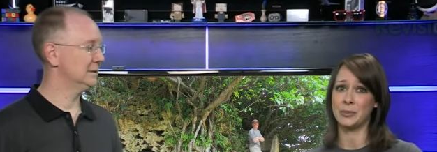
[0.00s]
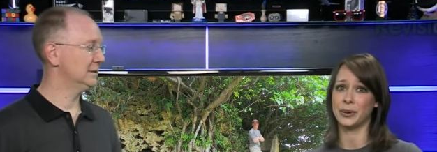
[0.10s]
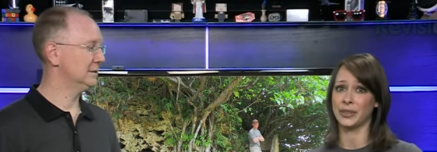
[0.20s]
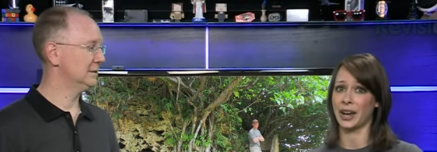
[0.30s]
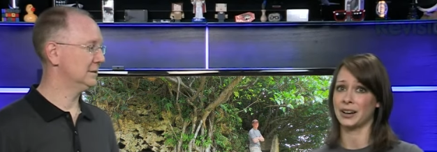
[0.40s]
Speaker 1: people
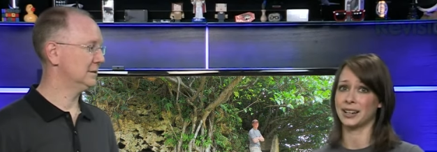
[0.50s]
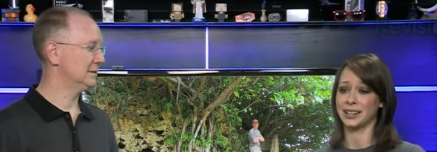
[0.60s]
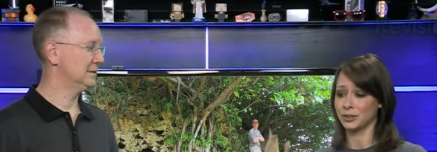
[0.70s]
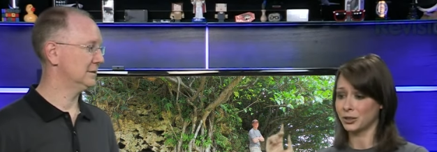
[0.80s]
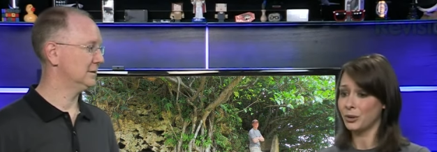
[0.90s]
there, and it
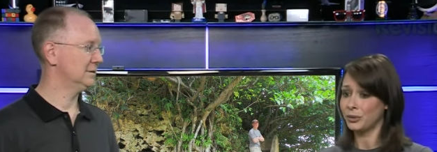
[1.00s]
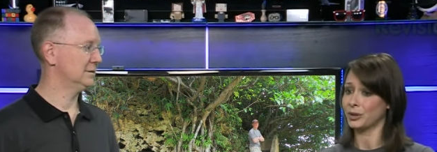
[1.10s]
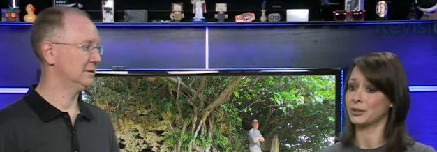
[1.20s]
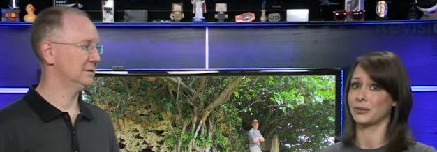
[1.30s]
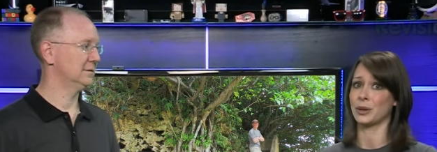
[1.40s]
killed two
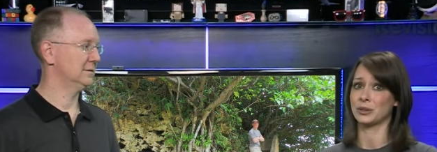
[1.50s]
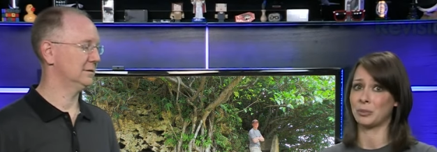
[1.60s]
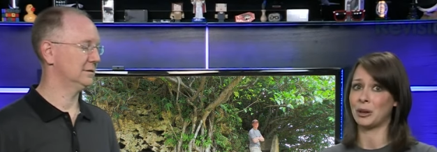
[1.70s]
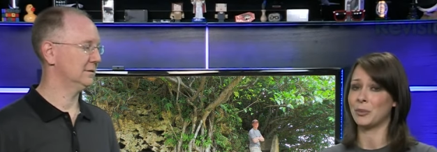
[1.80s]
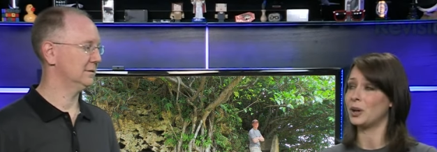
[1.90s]
thirds of those
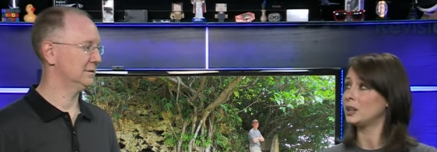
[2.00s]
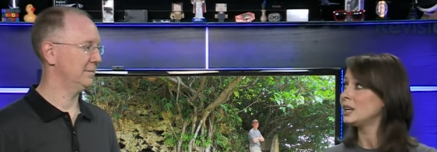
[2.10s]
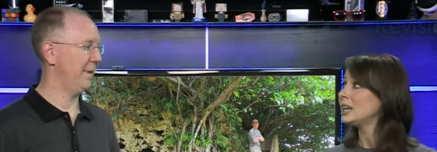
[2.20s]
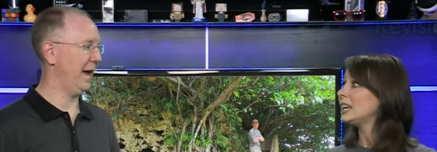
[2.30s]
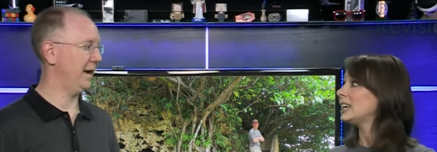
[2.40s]
people.
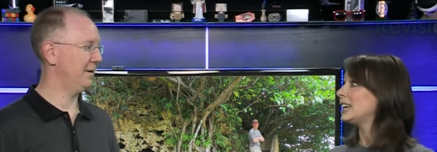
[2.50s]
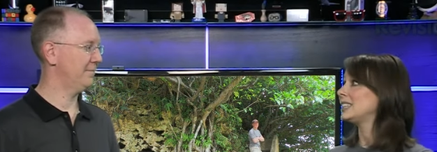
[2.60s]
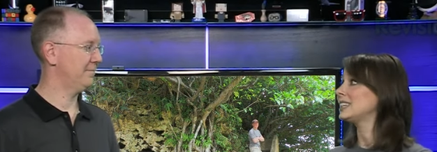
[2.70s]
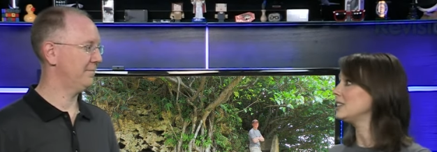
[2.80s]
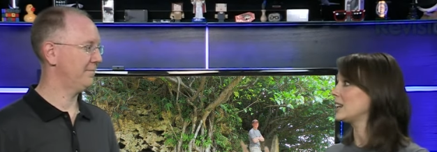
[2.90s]
Bang. It's
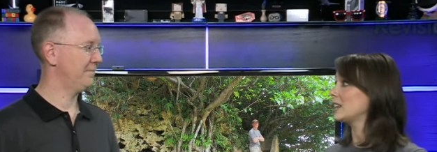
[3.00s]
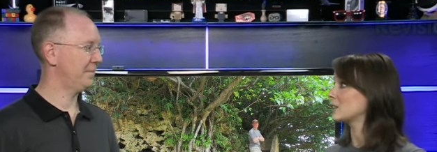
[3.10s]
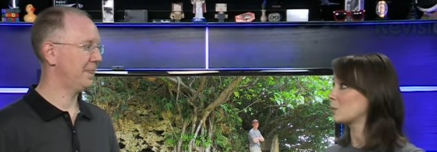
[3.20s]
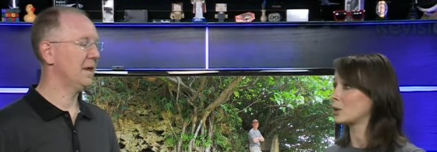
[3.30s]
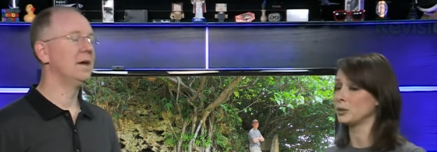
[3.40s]
in the Guinness
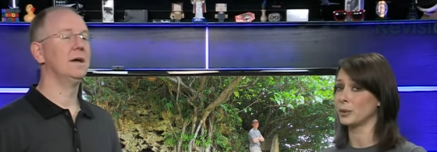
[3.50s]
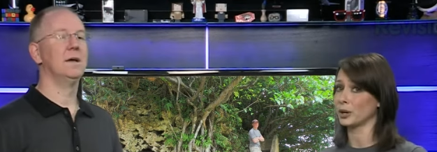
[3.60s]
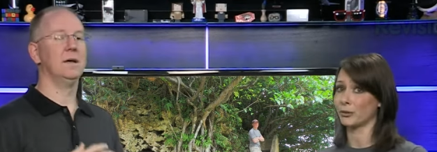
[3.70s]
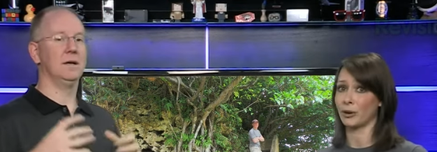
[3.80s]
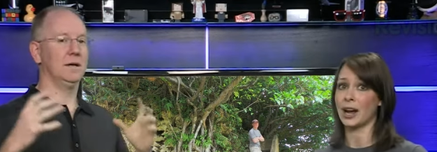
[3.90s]
World Book
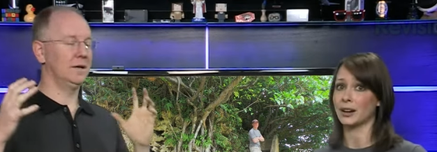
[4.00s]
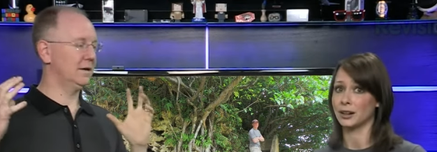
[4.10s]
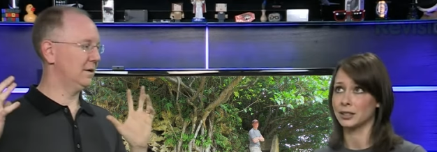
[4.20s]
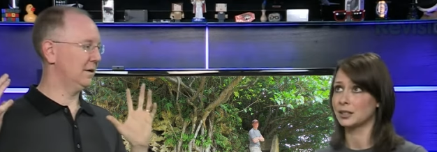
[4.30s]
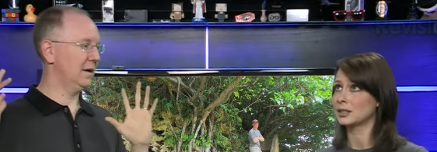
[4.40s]
of
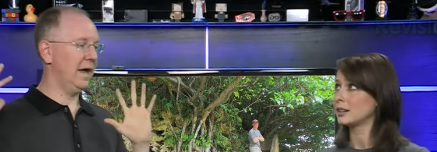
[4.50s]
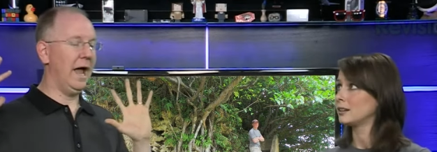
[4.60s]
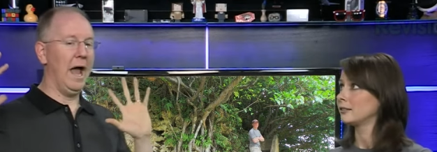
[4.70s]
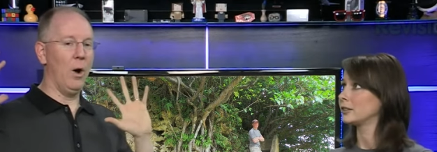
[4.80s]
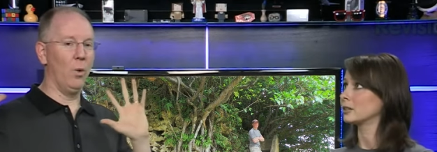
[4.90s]
Records
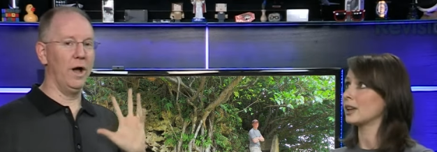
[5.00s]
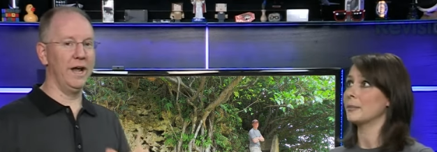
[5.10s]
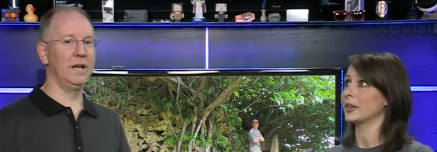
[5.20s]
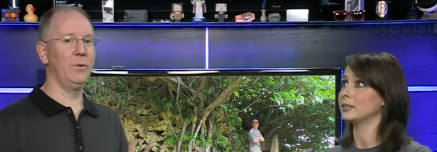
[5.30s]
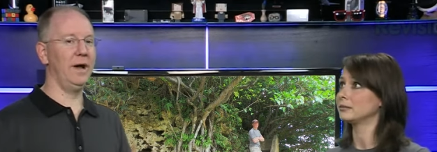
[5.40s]
or well,
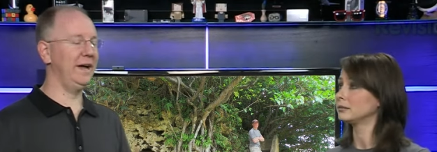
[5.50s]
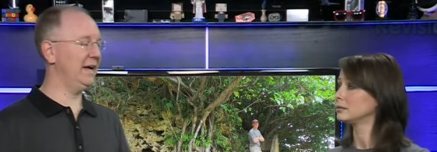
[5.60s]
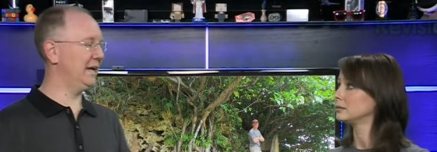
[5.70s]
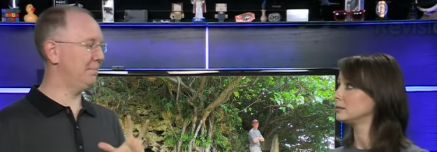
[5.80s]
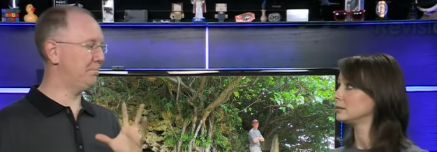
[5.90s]
something. anyway,
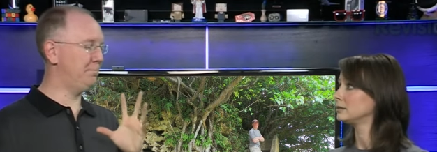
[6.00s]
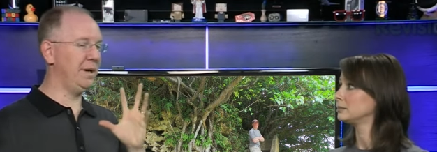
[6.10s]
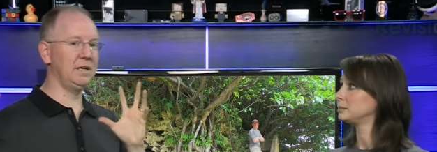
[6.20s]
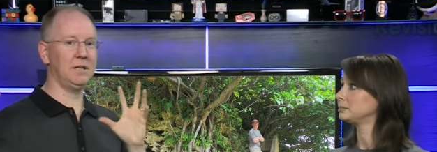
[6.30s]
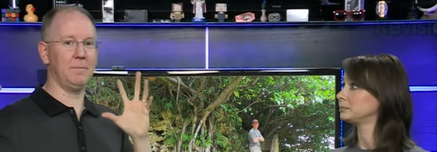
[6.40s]
Speaker 2: it
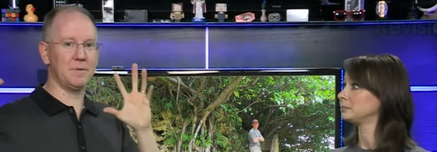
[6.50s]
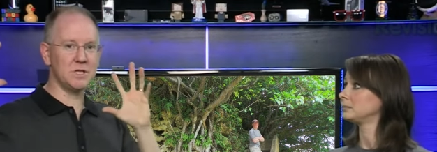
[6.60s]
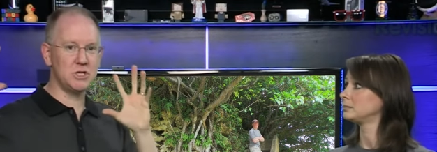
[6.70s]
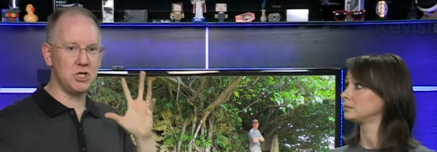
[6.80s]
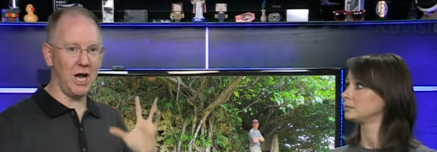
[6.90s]
picked up
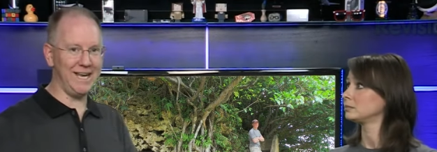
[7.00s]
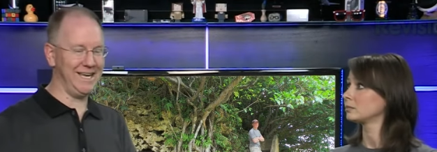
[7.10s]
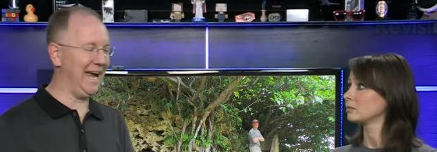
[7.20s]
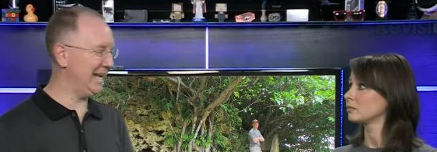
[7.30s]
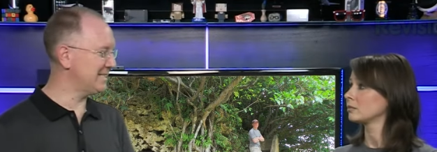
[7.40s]
this
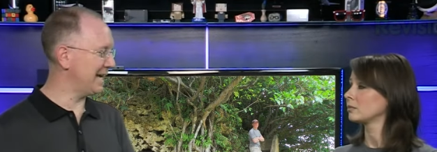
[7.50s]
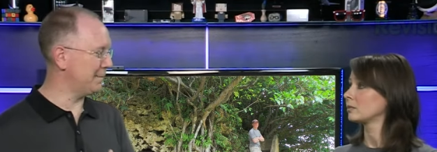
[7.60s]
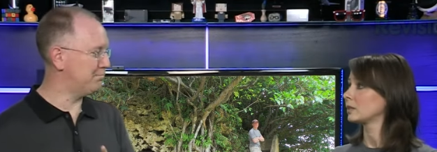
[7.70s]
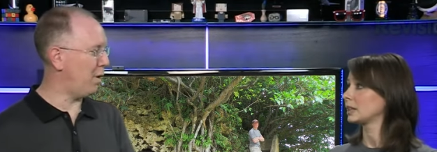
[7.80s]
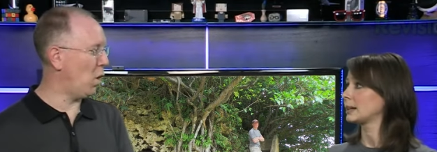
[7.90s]
gigantic
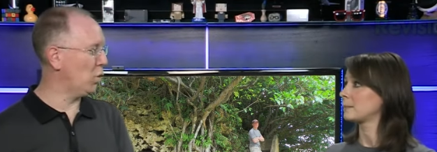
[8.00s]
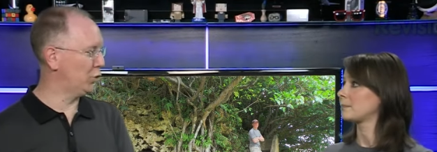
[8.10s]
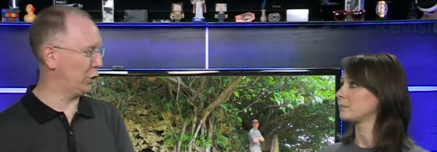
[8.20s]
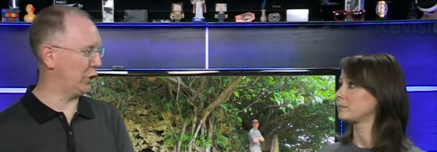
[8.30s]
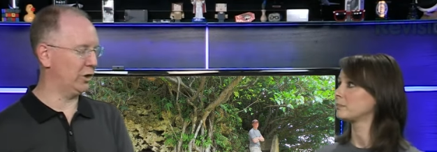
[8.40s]

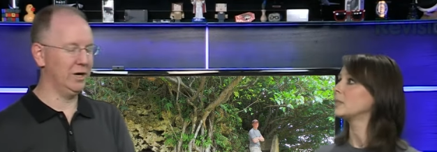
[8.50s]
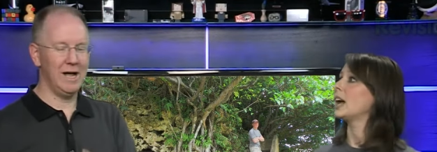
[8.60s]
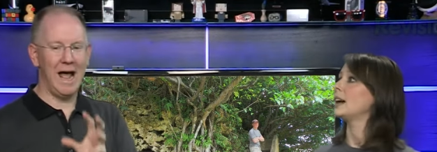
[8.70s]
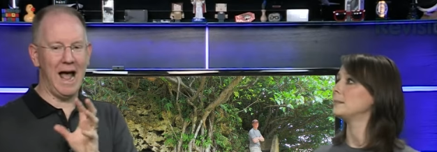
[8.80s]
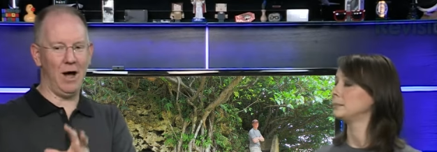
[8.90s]
boulder
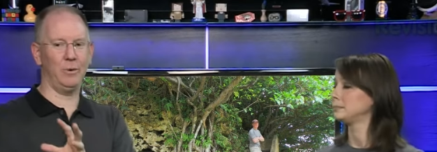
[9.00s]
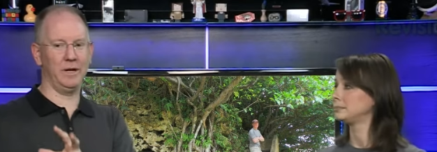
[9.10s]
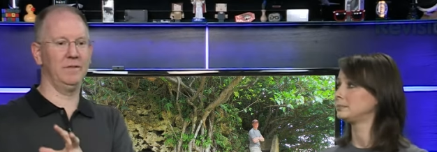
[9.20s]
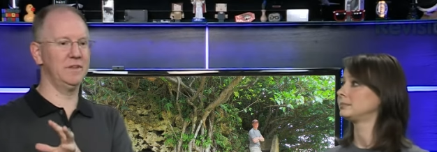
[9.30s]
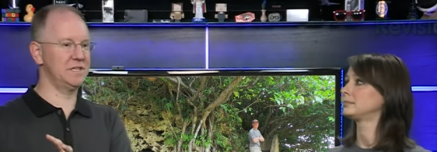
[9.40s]
yeah. out
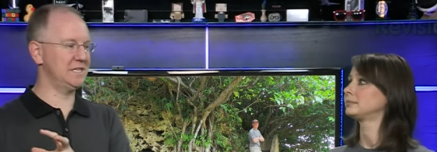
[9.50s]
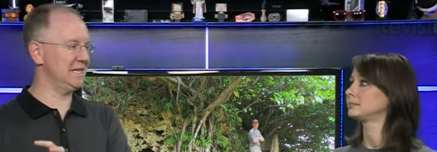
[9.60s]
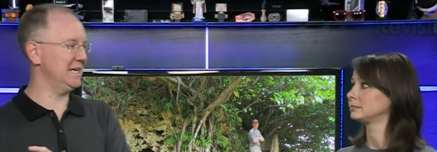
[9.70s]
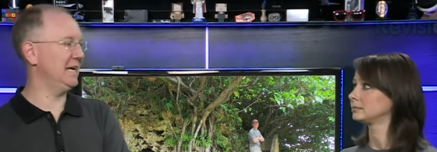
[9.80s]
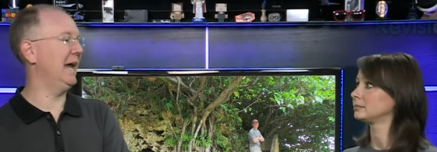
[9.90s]
in the
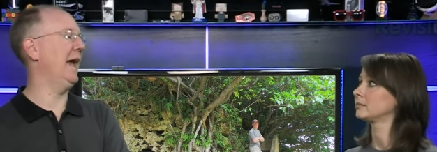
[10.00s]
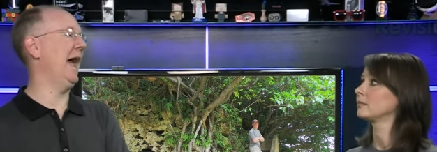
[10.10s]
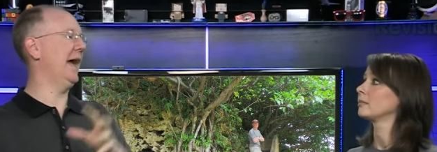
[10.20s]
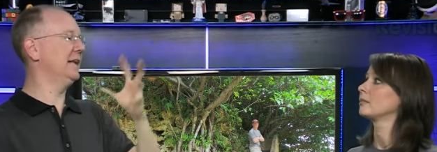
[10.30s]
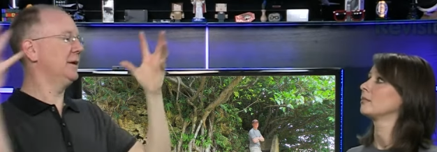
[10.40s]
sea
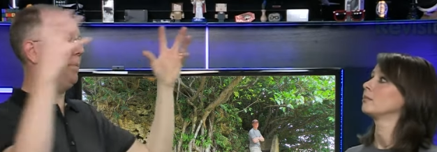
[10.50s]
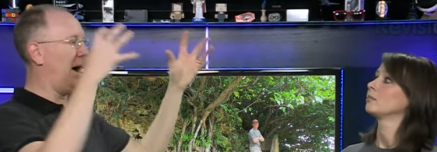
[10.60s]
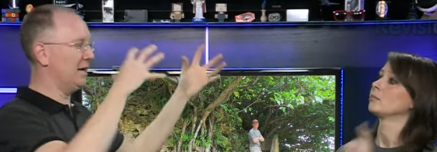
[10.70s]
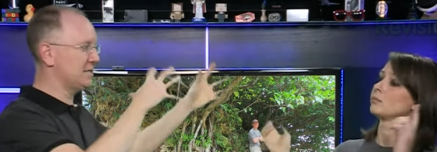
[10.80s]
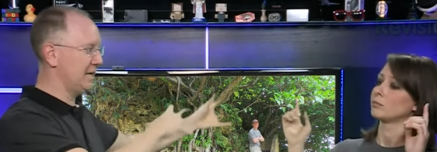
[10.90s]
and
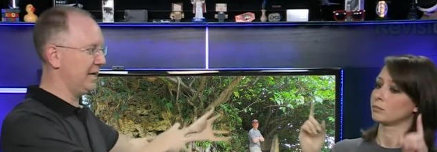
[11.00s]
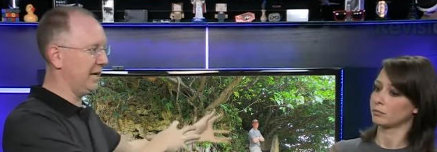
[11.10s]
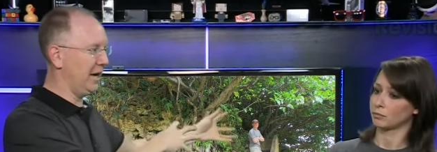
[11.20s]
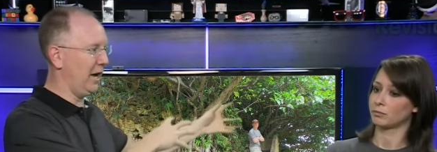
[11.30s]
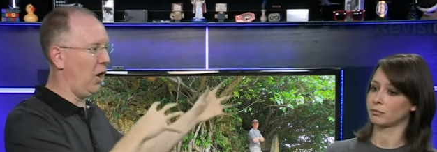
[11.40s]
deposited it